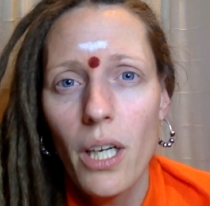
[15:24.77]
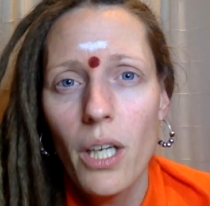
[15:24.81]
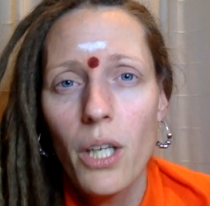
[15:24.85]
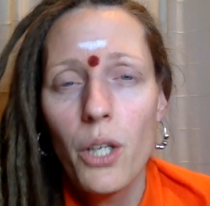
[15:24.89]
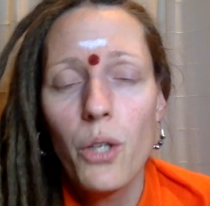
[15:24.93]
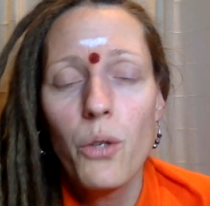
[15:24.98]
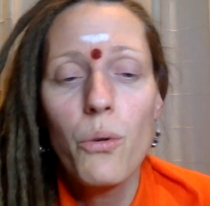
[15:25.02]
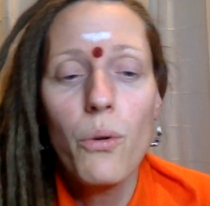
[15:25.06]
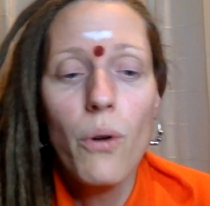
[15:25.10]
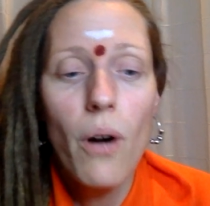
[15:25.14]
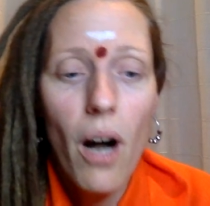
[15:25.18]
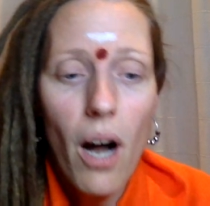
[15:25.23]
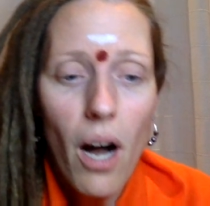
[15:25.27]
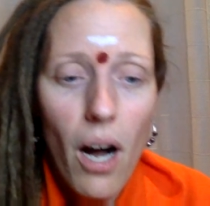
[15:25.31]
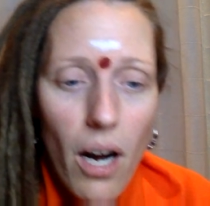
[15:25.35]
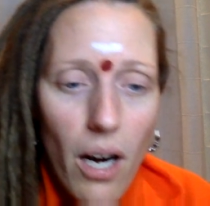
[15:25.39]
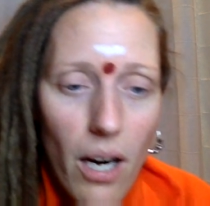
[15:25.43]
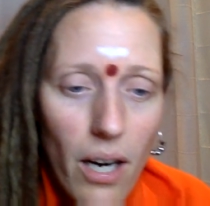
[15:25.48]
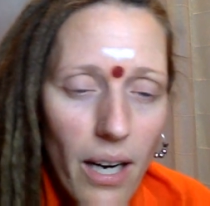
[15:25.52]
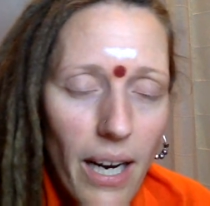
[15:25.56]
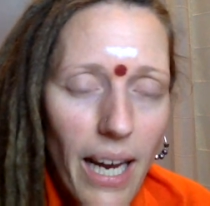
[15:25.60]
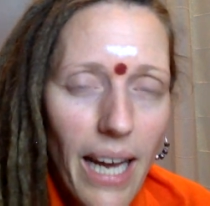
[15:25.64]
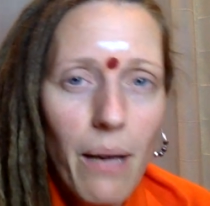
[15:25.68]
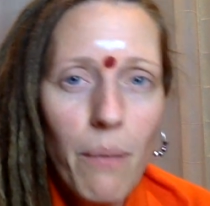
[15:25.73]
you
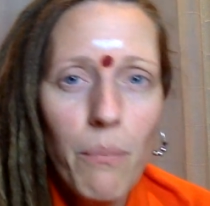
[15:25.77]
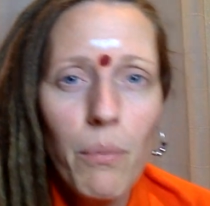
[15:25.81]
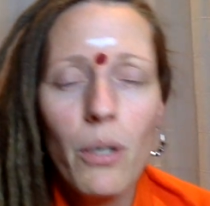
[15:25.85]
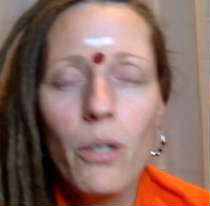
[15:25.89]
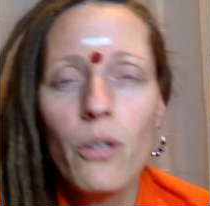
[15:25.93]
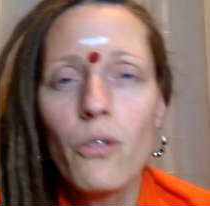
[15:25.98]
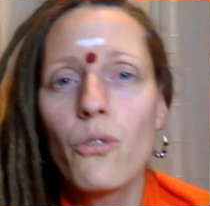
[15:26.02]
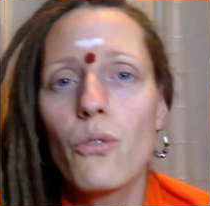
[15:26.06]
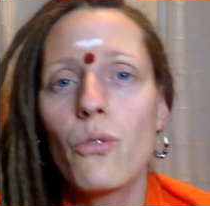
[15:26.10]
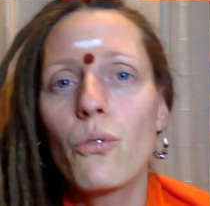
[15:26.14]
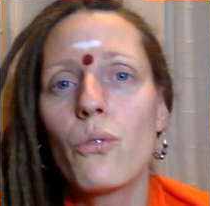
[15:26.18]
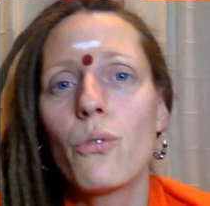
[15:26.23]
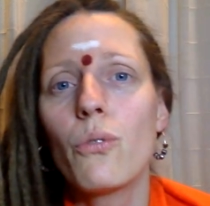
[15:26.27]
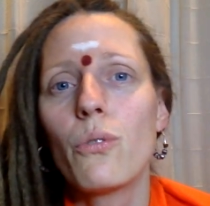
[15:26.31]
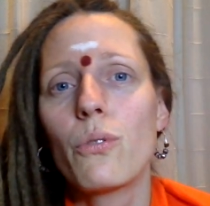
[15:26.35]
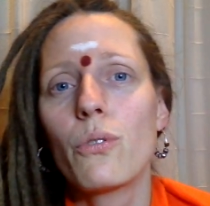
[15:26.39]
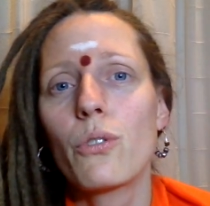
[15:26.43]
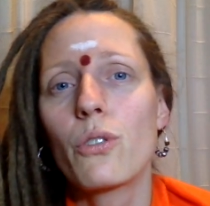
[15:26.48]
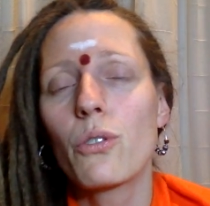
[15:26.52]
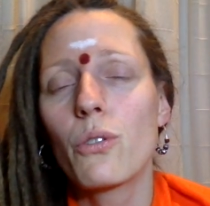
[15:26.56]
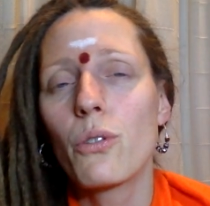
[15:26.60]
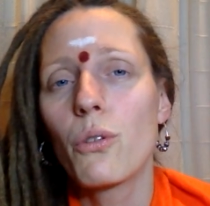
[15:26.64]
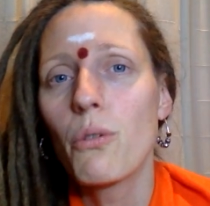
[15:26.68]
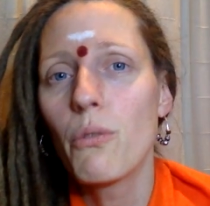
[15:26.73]
are able to
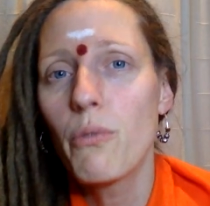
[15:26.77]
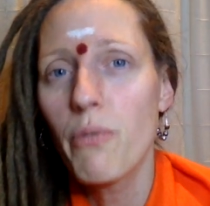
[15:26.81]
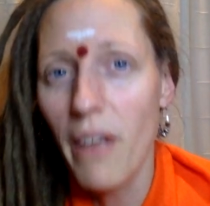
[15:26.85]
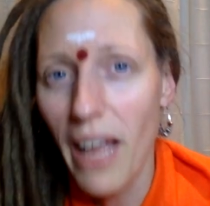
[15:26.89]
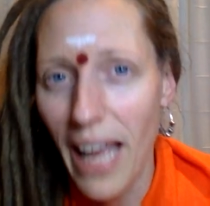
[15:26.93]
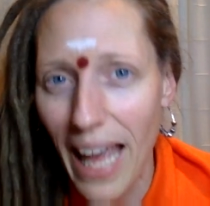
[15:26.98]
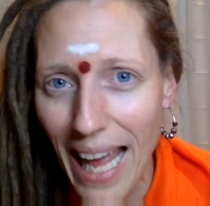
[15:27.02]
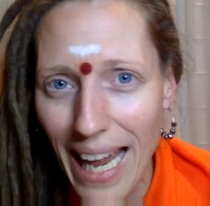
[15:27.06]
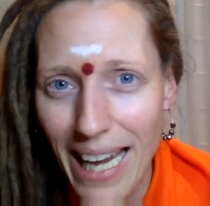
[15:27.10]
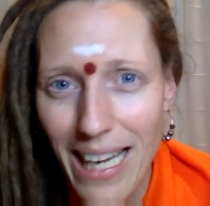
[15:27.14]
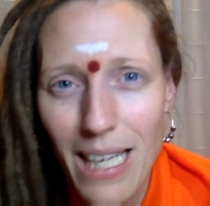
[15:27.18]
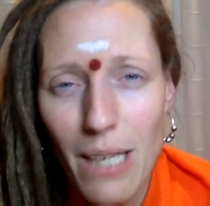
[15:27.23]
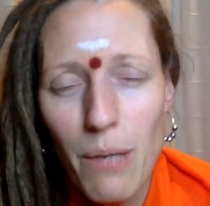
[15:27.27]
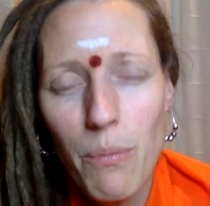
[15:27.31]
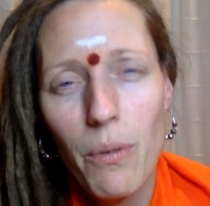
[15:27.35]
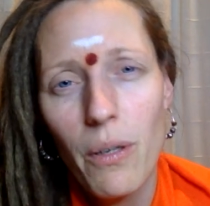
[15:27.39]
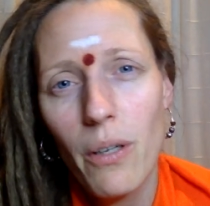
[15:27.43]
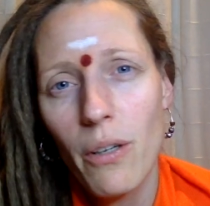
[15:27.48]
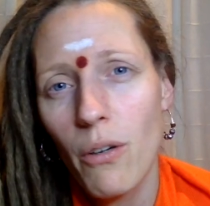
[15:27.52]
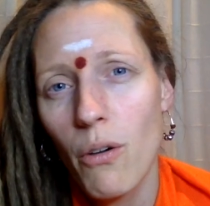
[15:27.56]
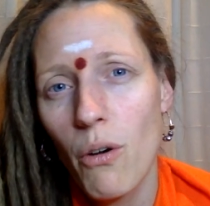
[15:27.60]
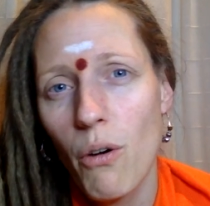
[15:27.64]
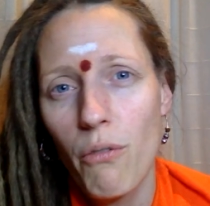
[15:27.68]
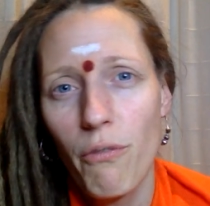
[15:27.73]
solve
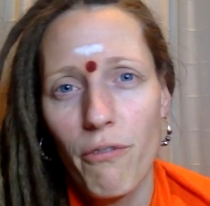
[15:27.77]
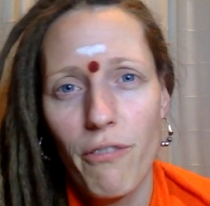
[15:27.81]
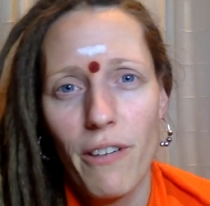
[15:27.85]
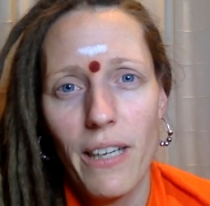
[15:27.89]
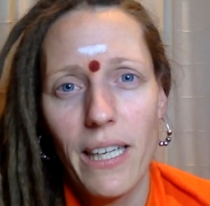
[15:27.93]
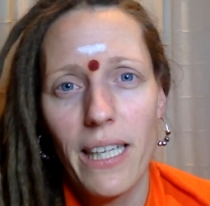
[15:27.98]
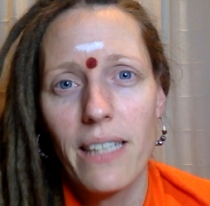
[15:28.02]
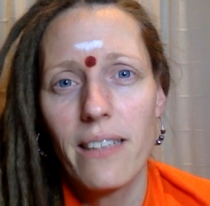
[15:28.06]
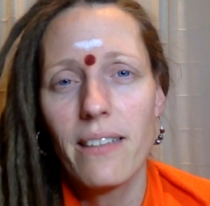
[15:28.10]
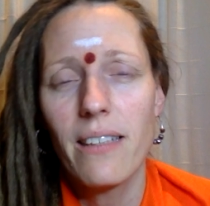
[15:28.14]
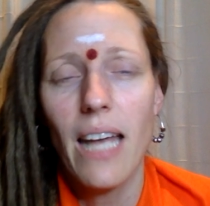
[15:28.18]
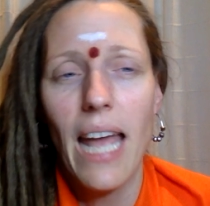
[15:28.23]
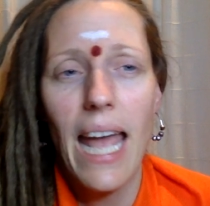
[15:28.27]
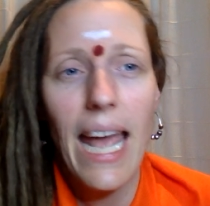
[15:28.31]
any conflict,